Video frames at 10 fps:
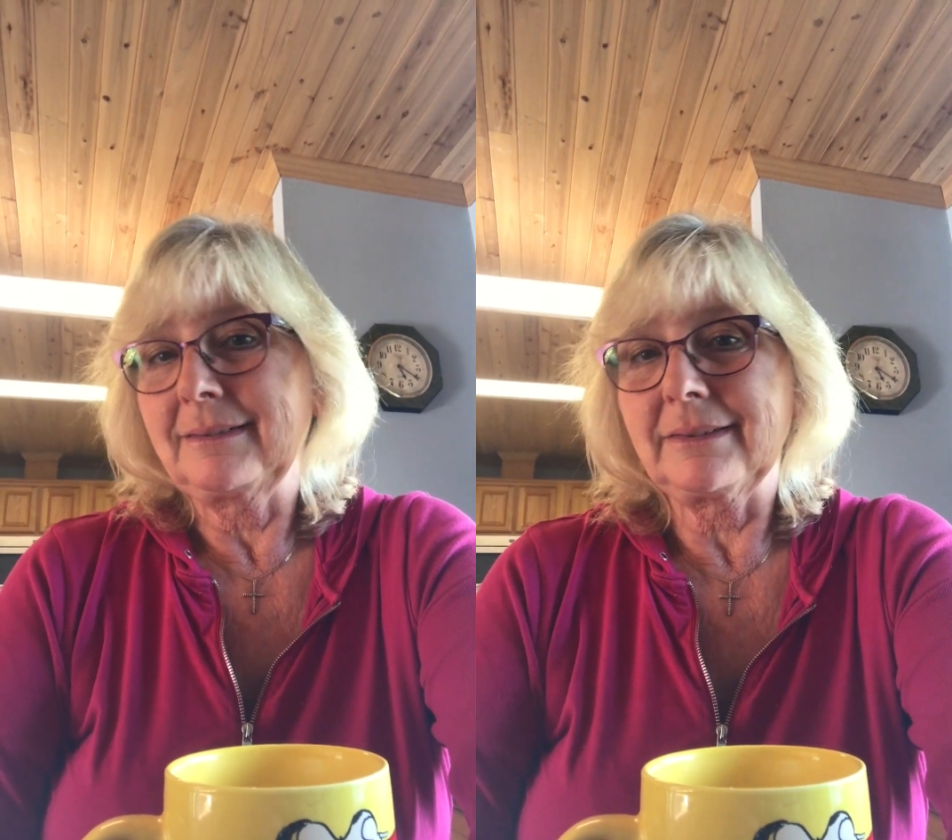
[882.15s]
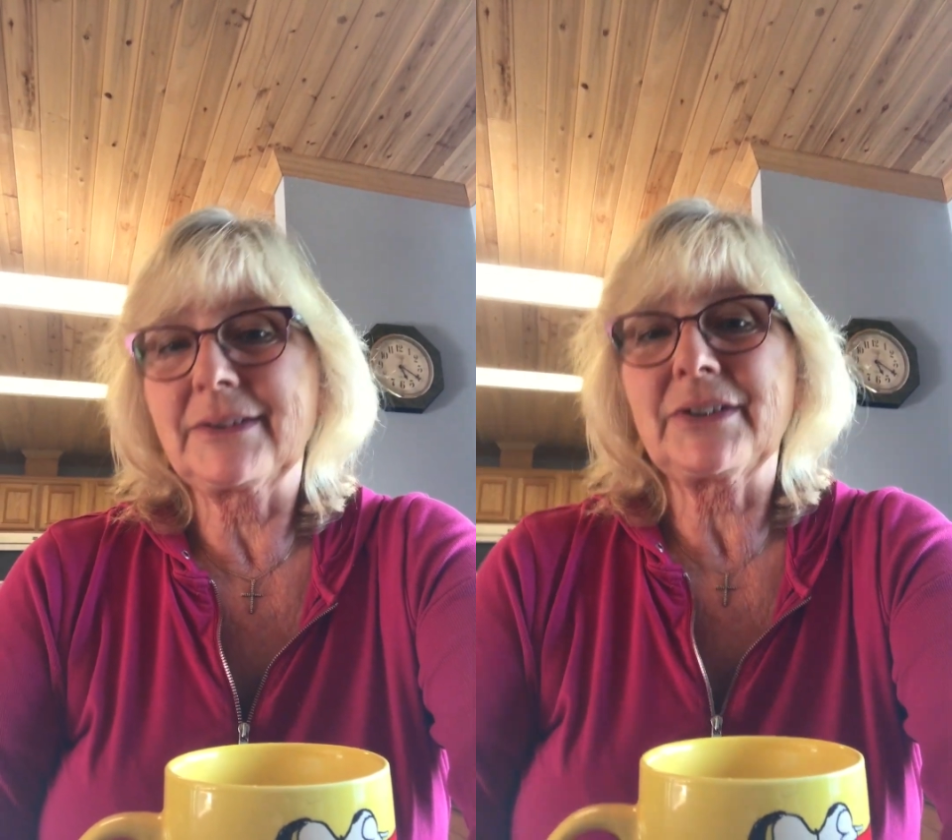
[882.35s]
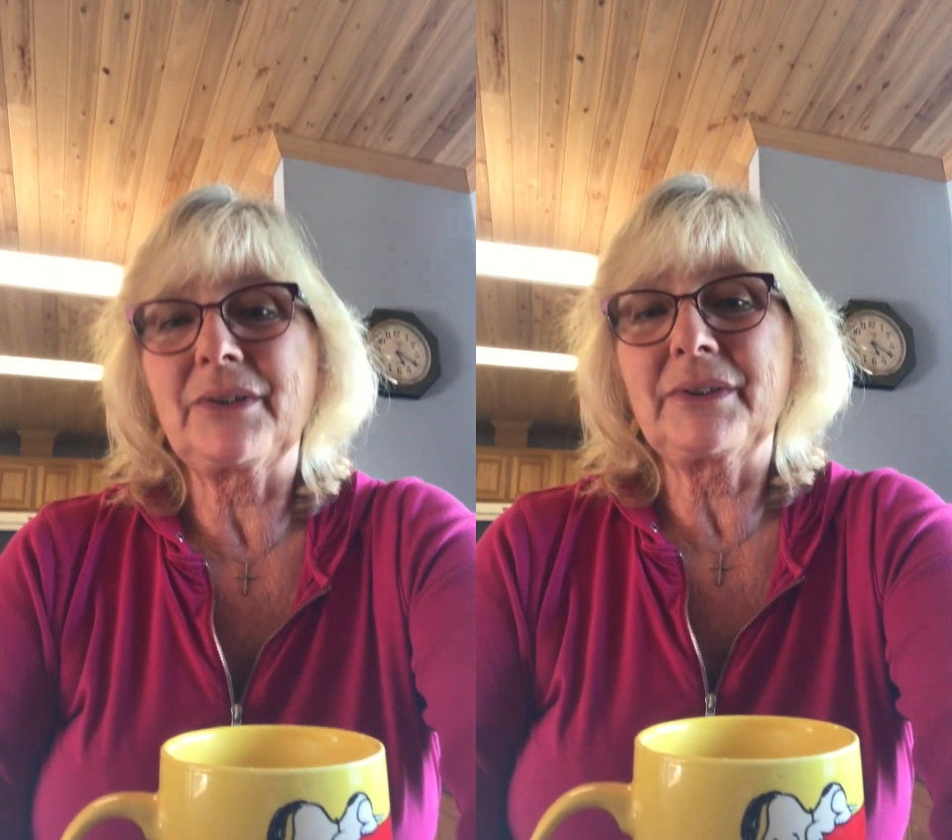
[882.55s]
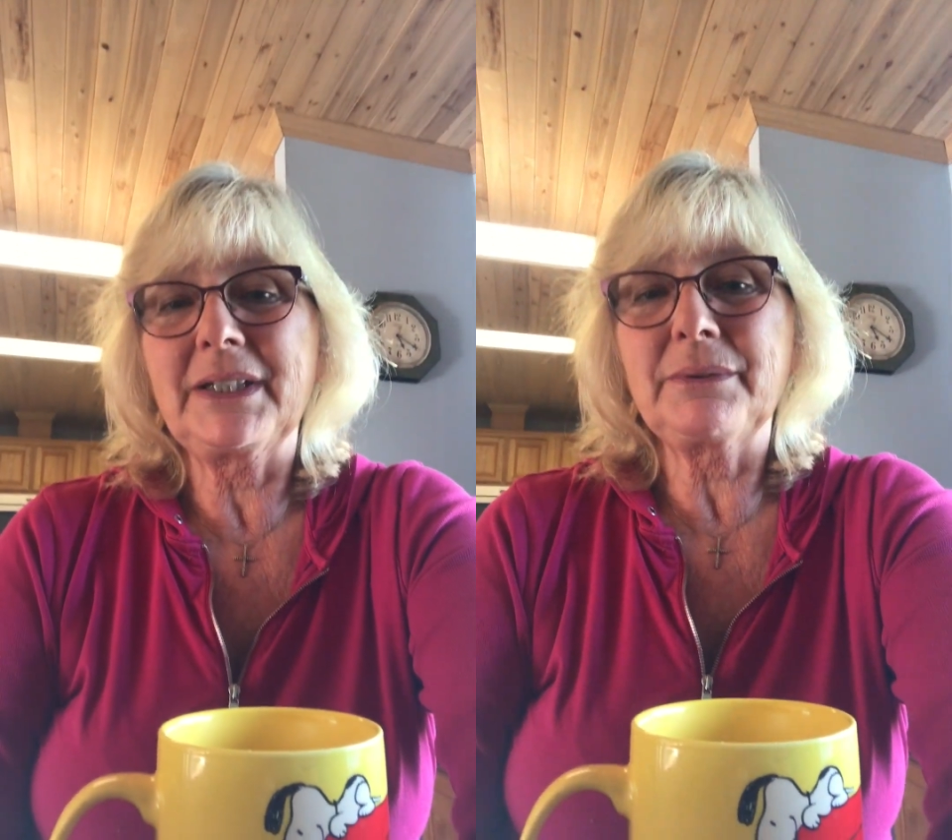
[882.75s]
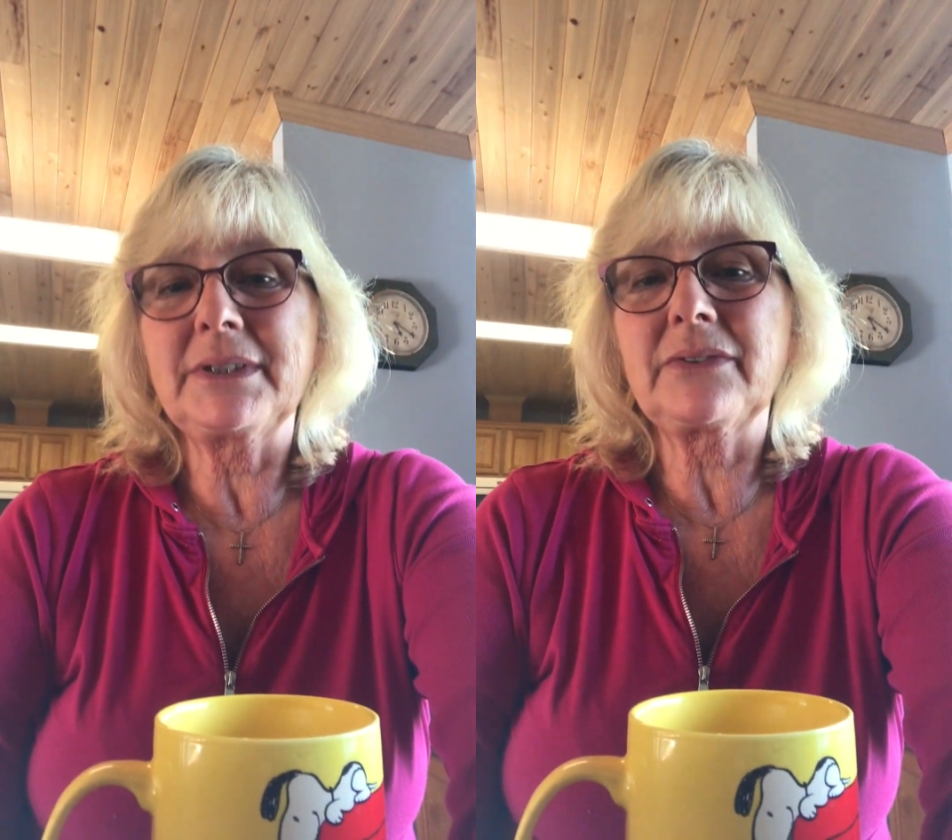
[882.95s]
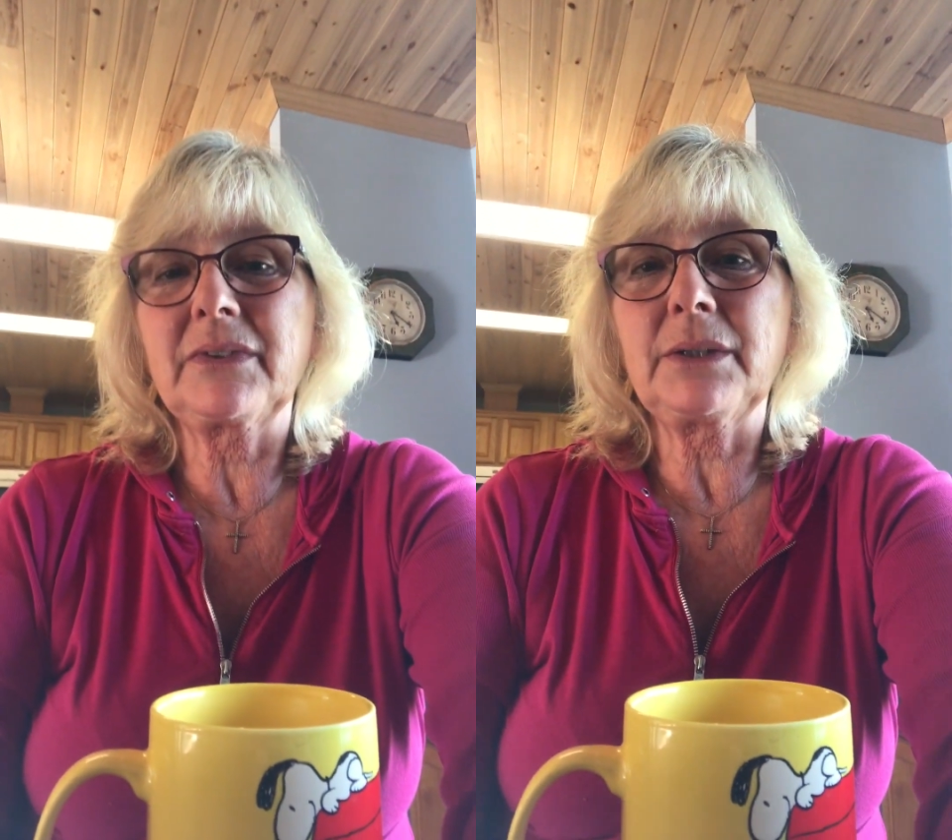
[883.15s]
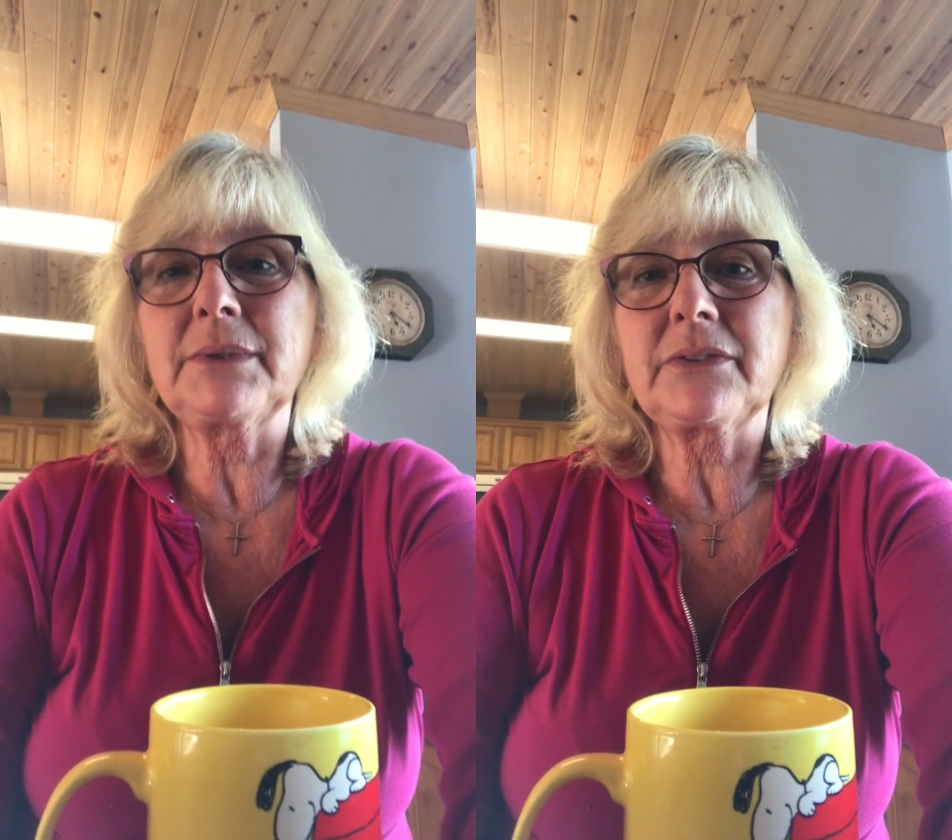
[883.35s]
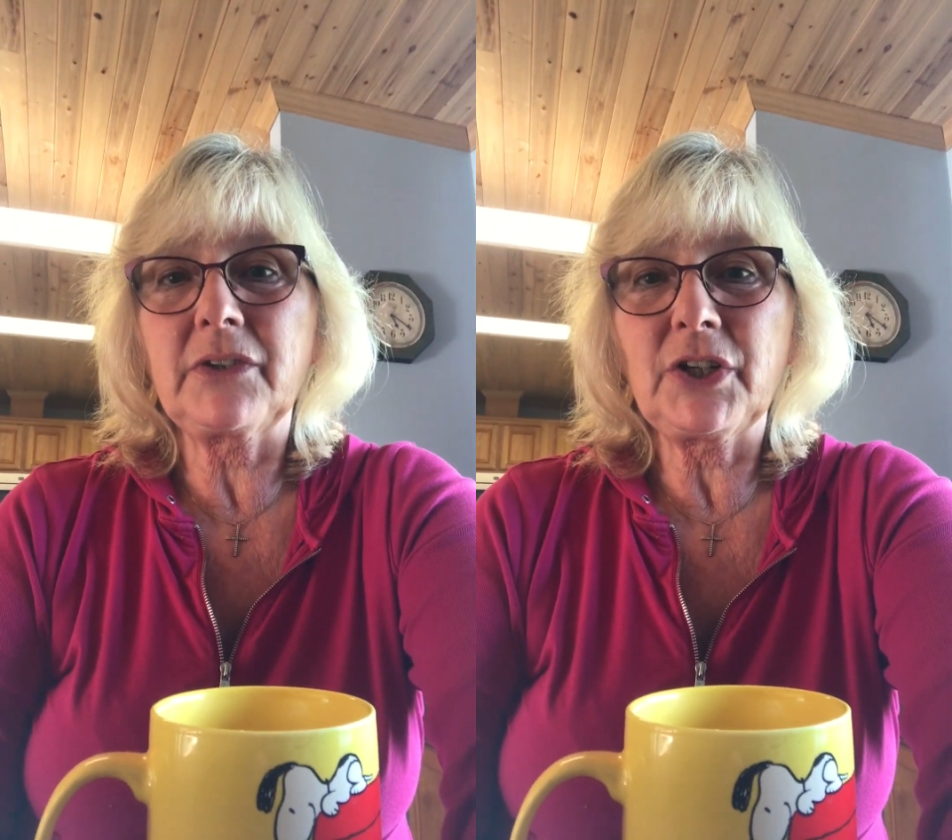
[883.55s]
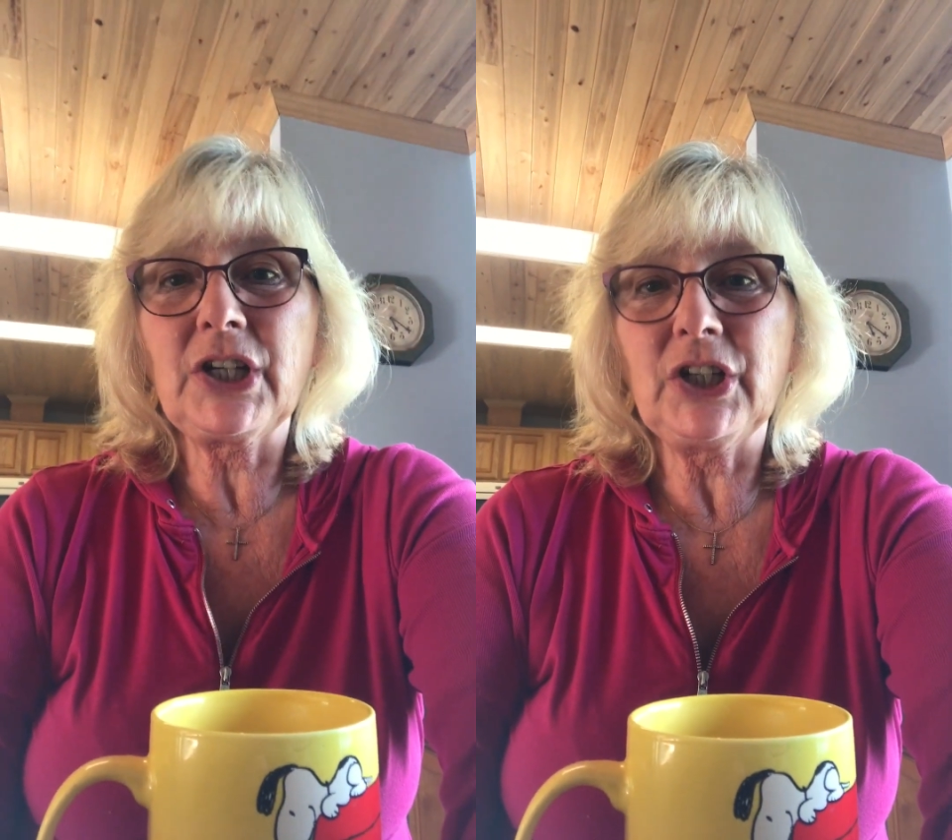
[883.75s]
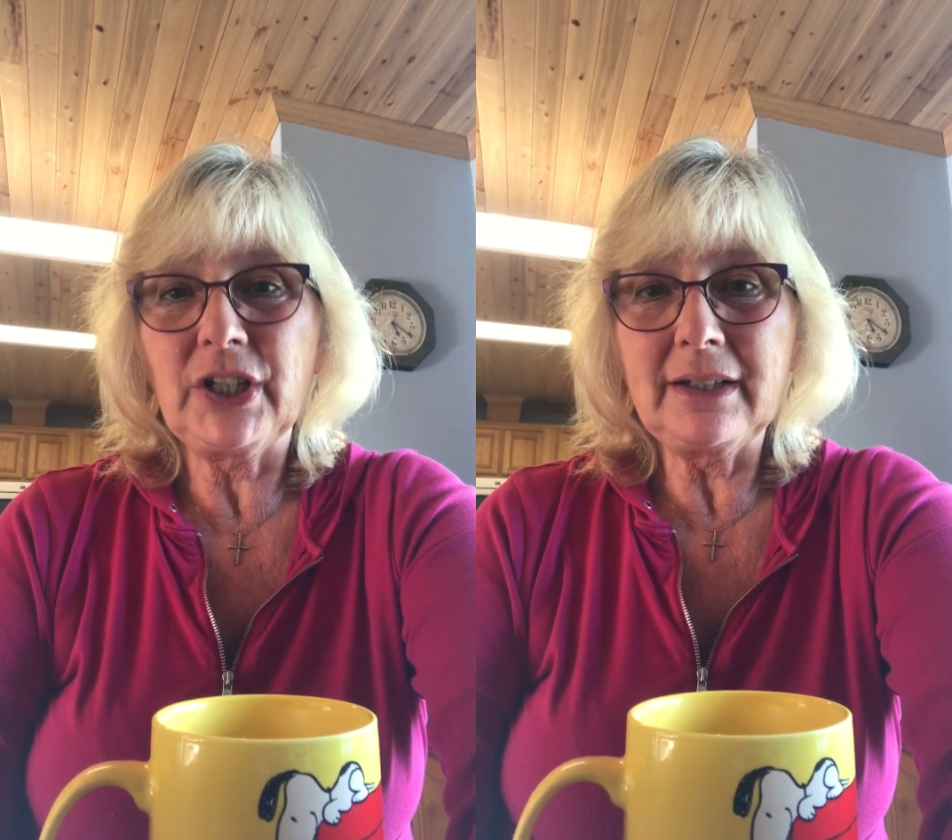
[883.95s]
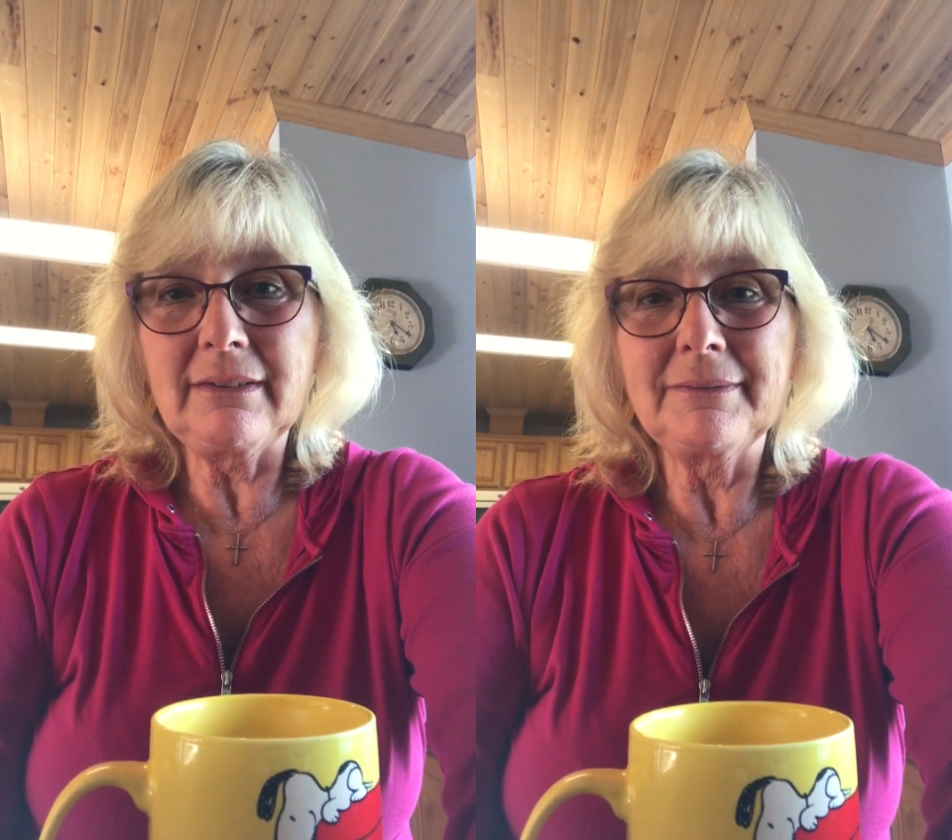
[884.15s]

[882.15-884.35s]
So it was very good,